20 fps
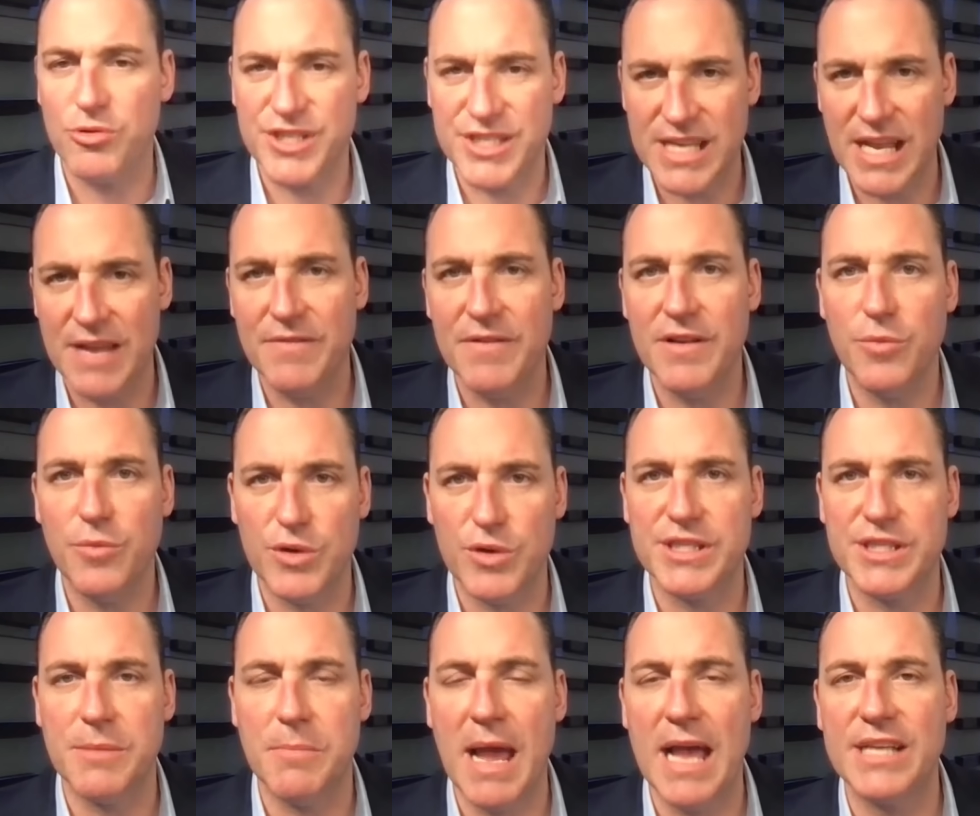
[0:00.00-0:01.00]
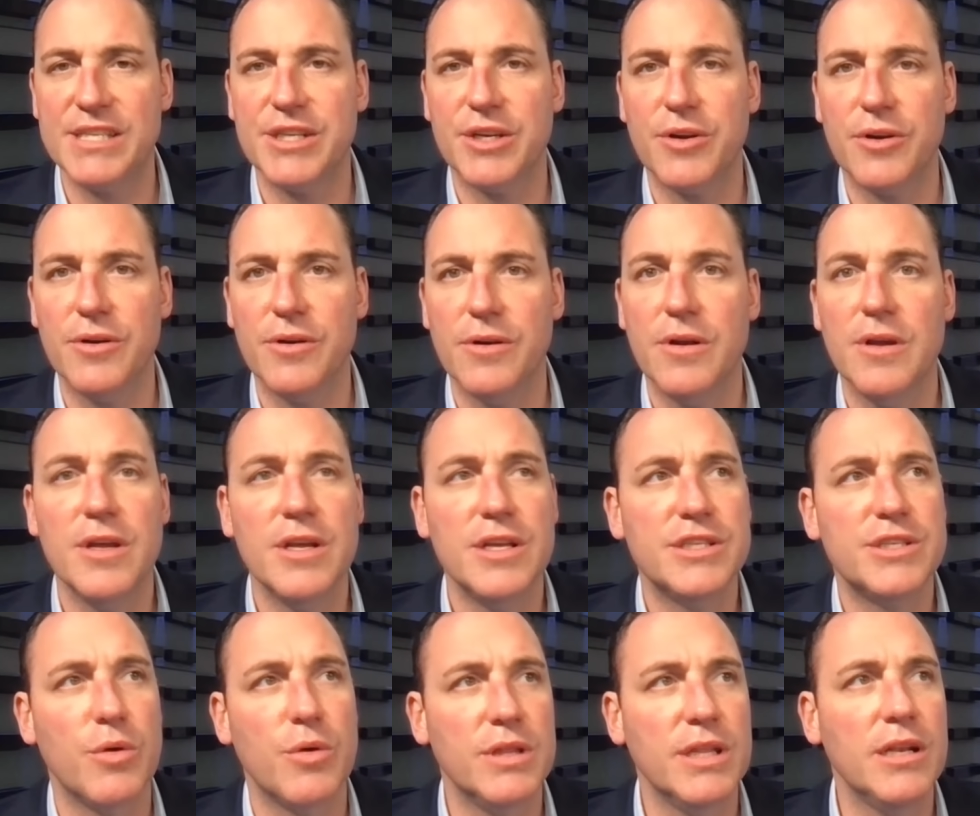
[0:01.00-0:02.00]
7th was the massacre.
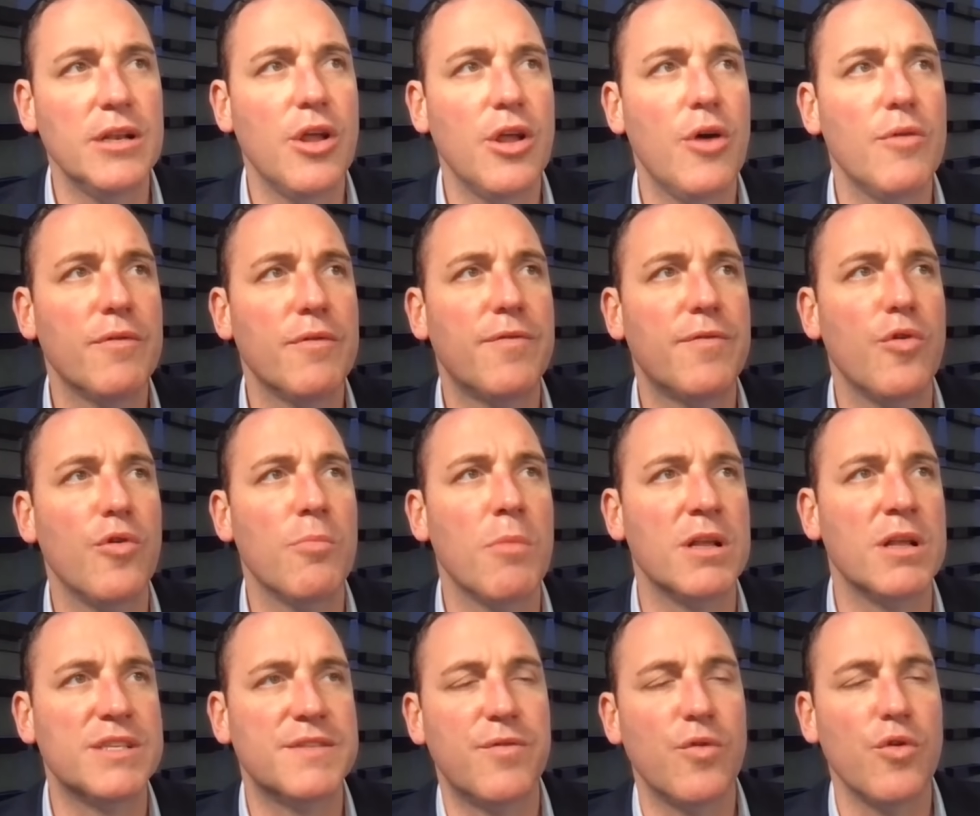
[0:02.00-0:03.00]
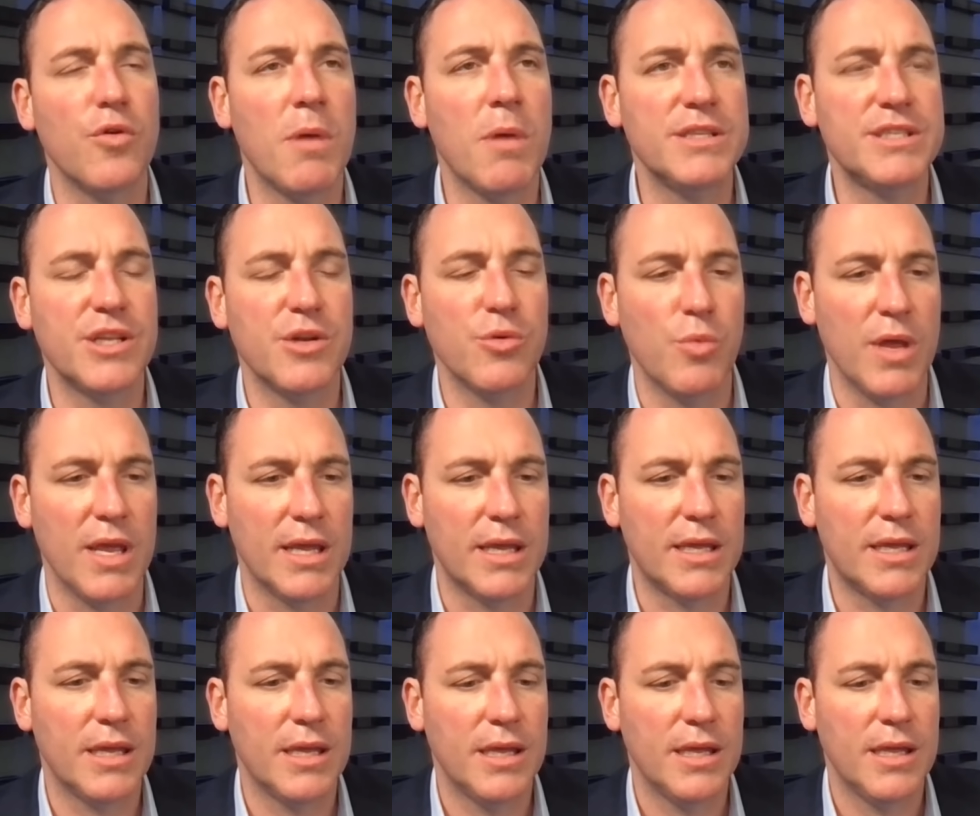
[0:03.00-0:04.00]
So a little over 4 months, 4 months and a week.
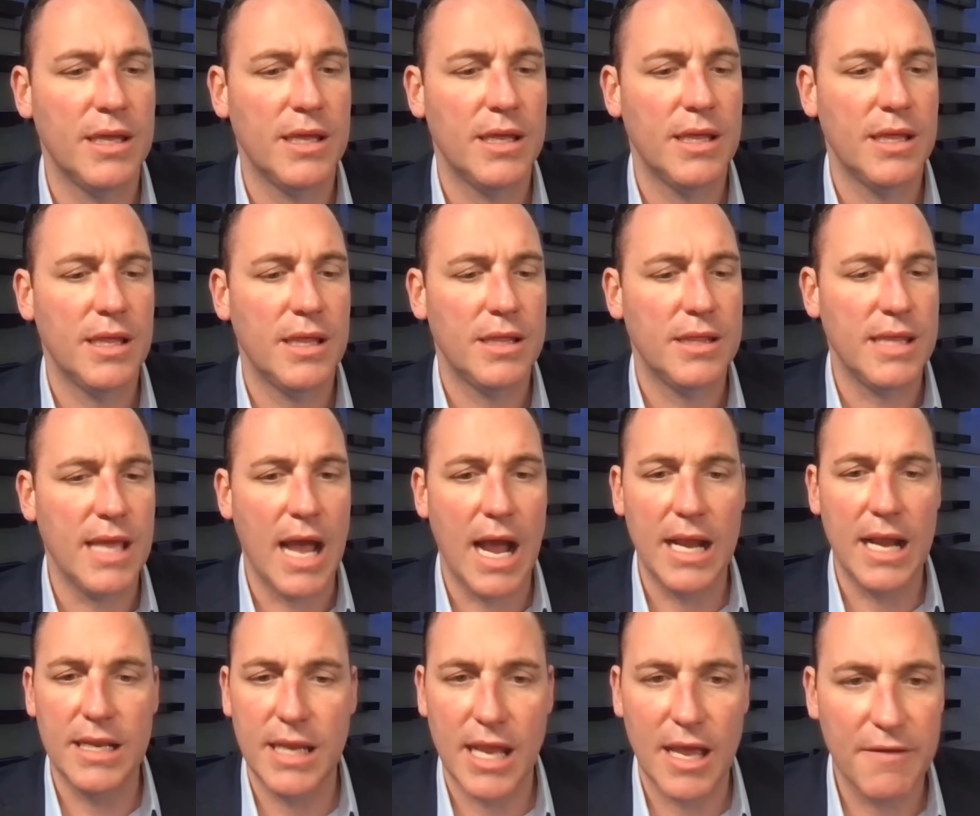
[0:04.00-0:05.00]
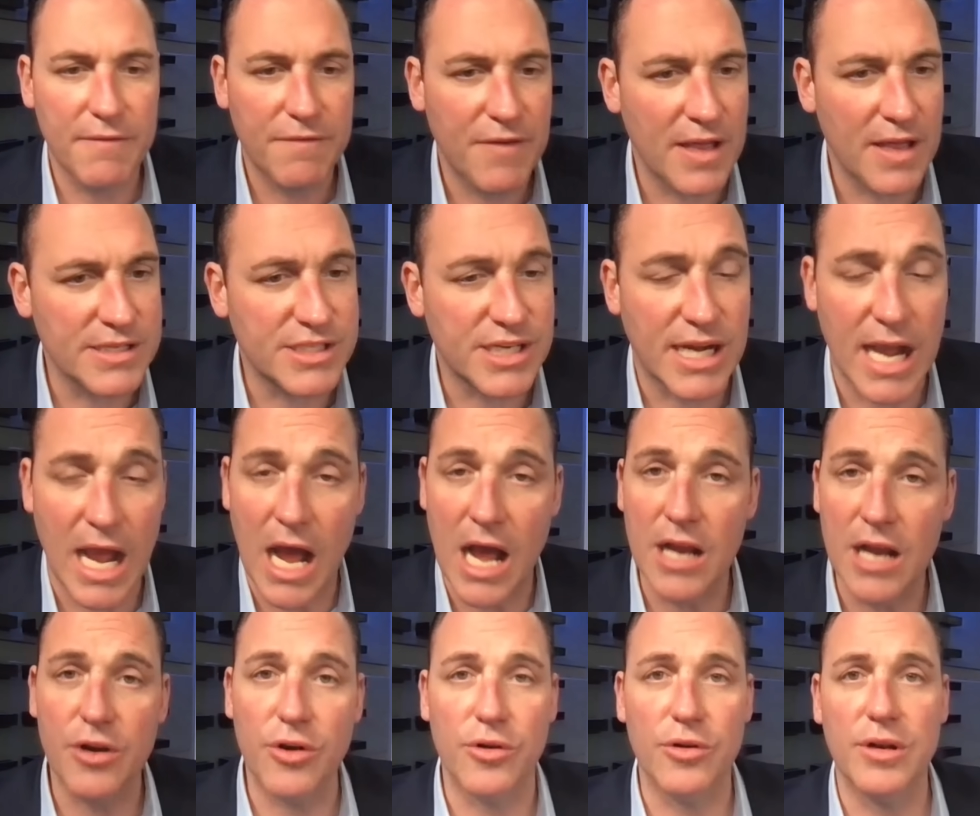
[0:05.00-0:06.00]
The IDF has
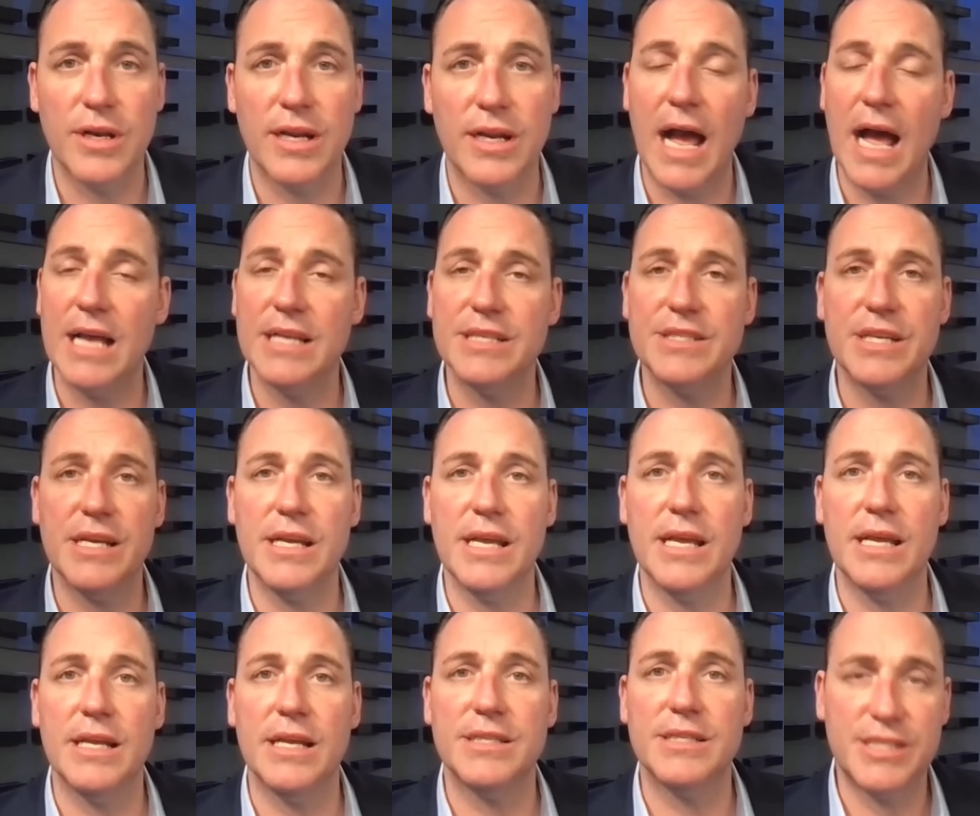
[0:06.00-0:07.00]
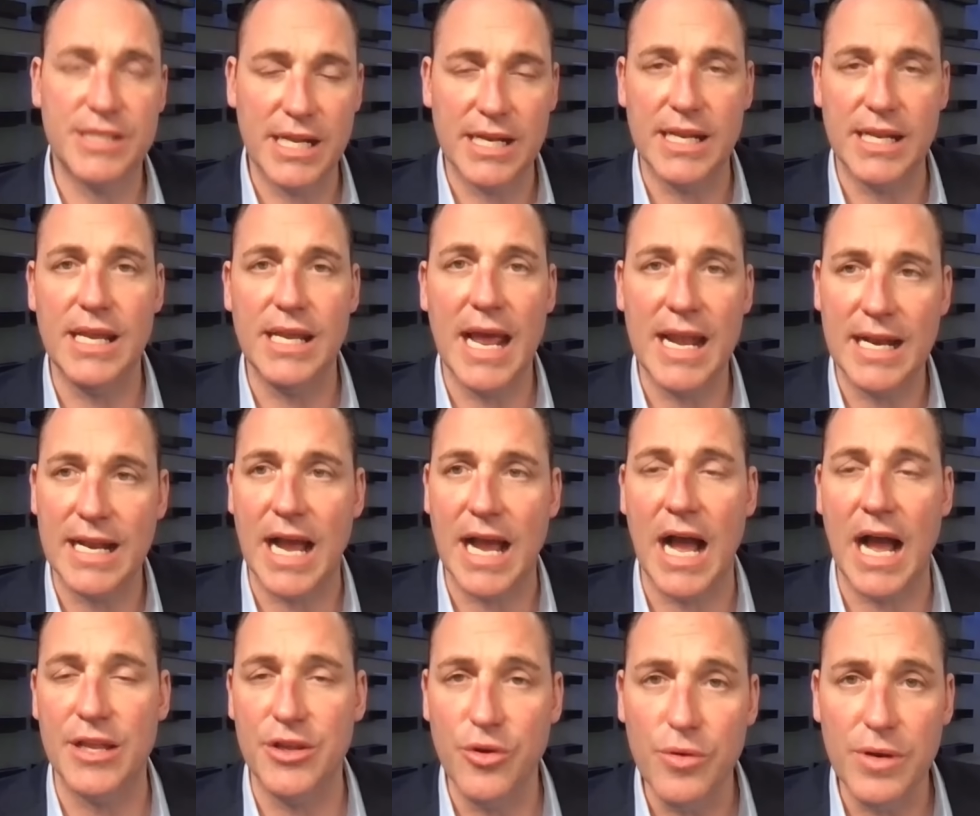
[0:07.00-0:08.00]
conquered Gaza City and
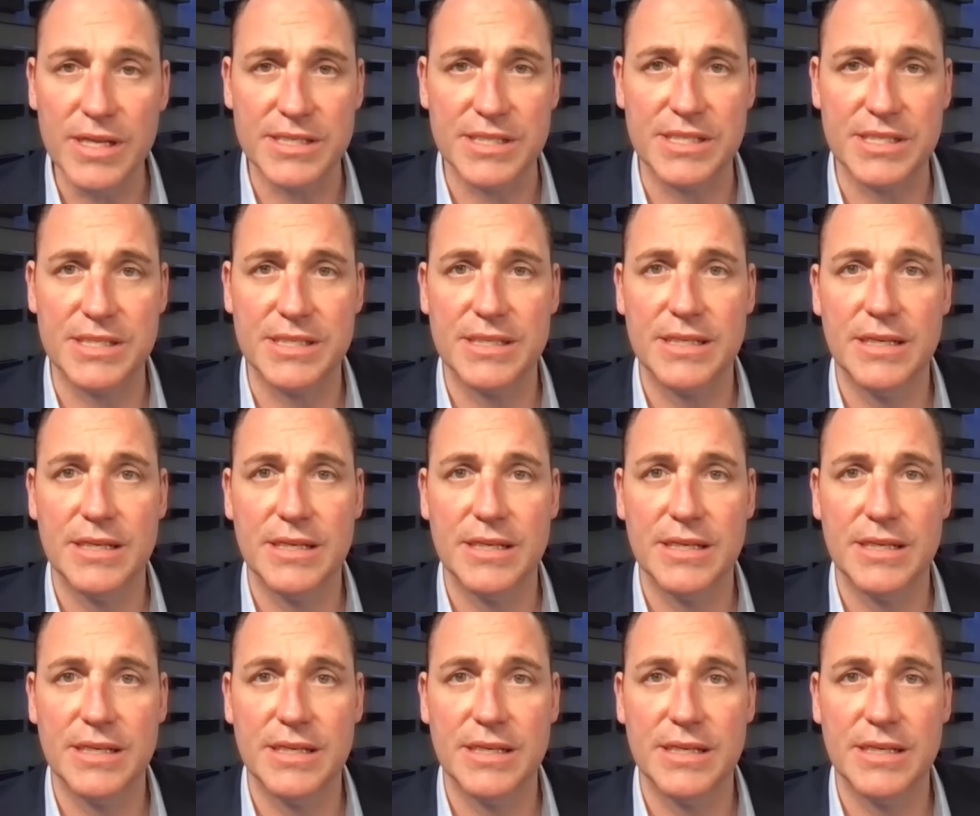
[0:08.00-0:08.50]
Khan Yunis,